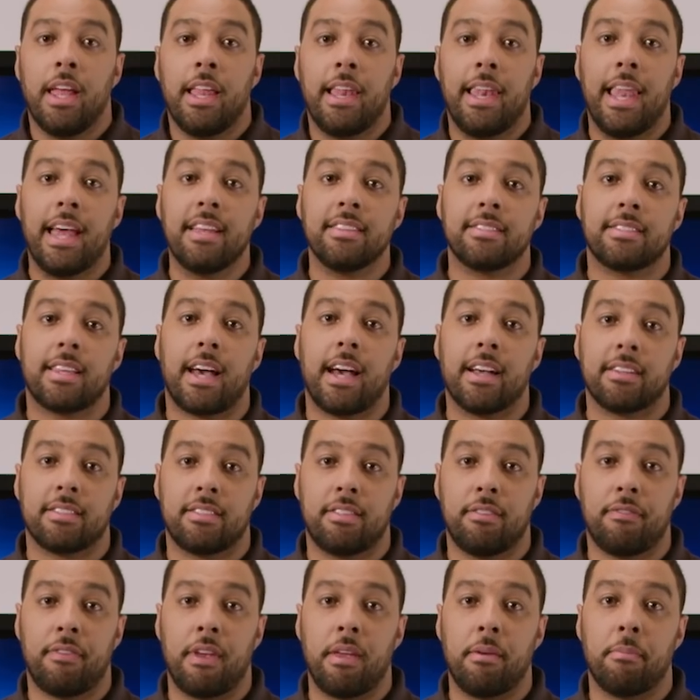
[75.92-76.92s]
Let's
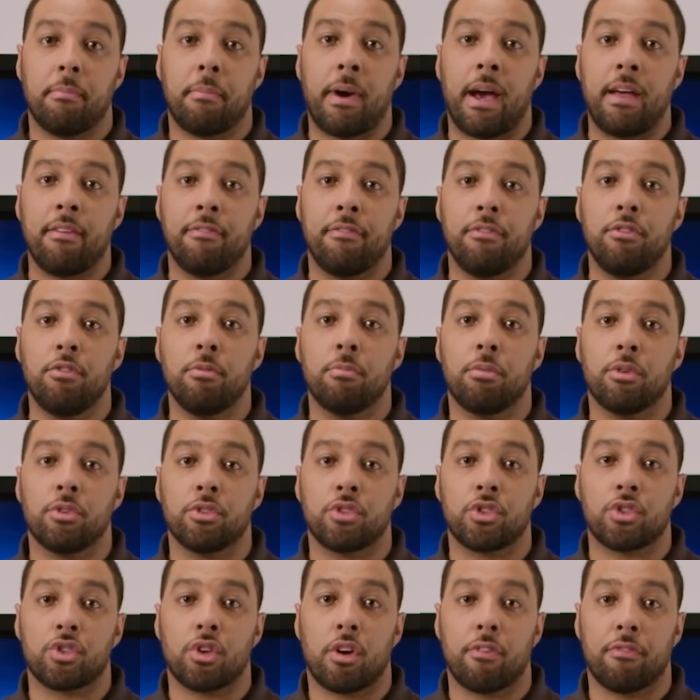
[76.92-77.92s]
activate my viewboard
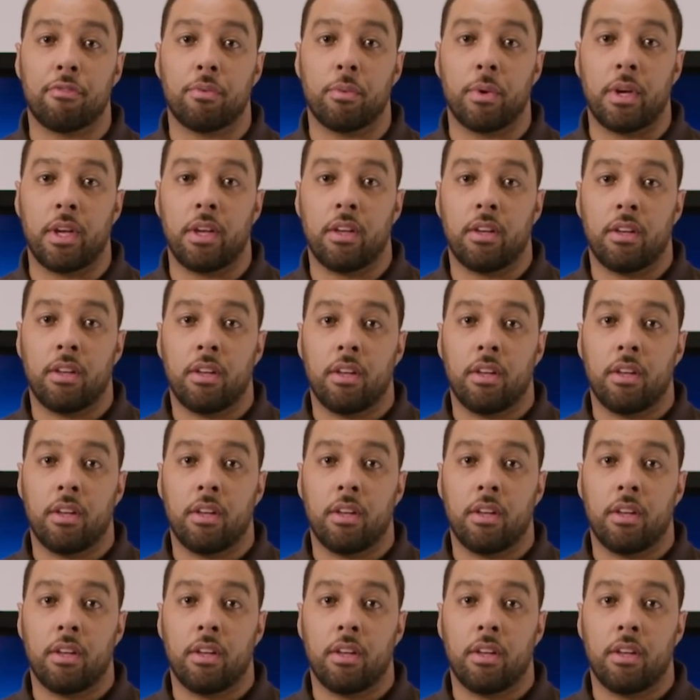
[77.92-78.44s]
software